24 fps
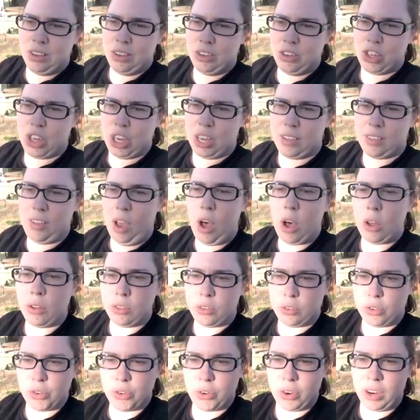she's
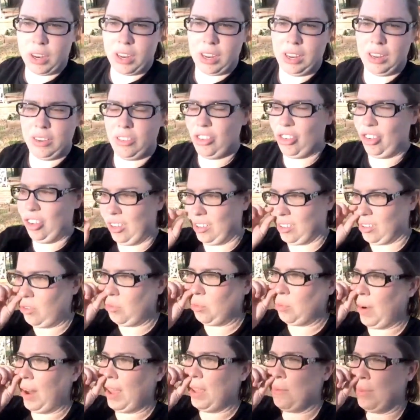halter trained, she's
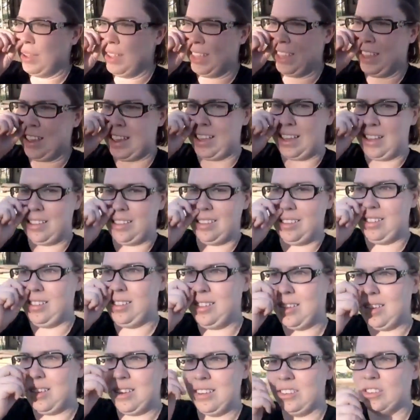great with
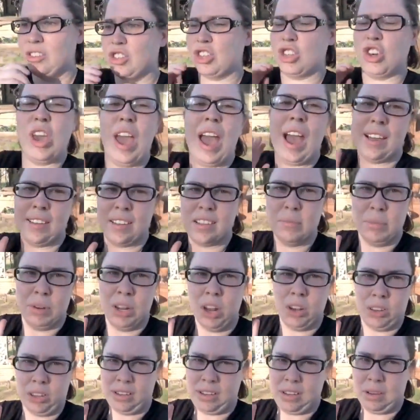kids. She has to
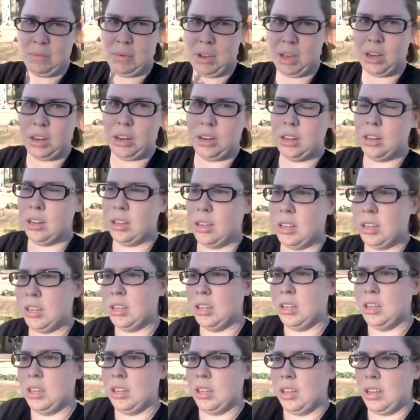belong to somebody.
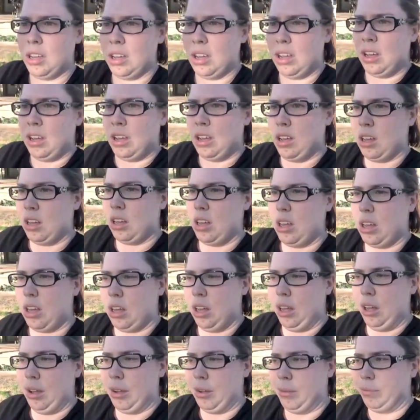
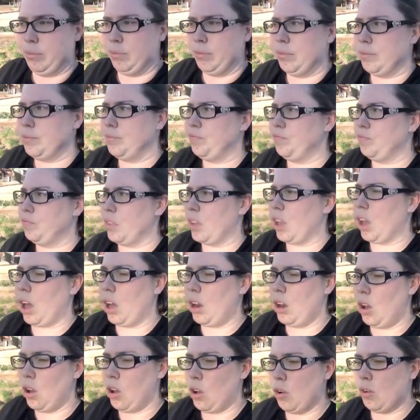Got
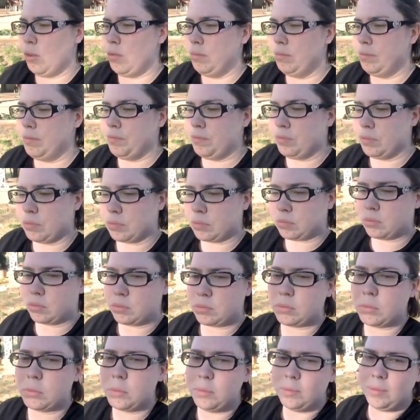home,
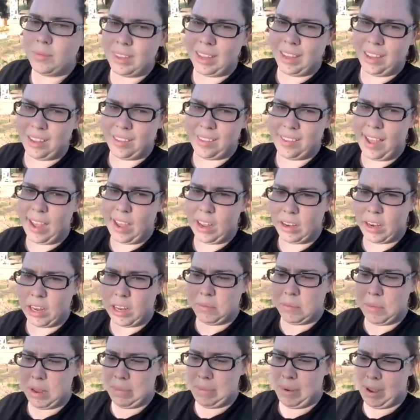because Dad
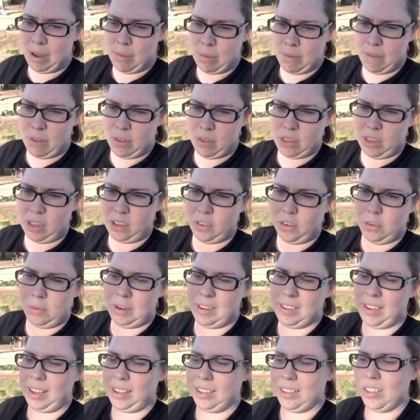needed me to pick up a few things for
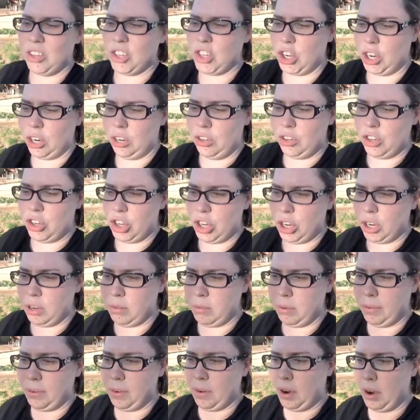him to take to the church
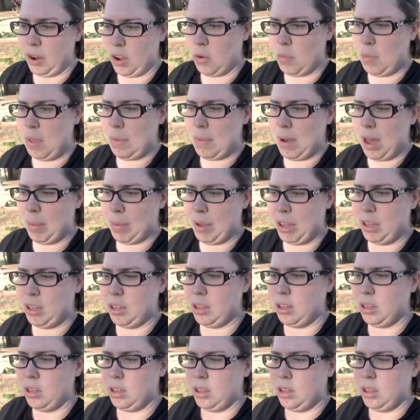before I go meet Mama.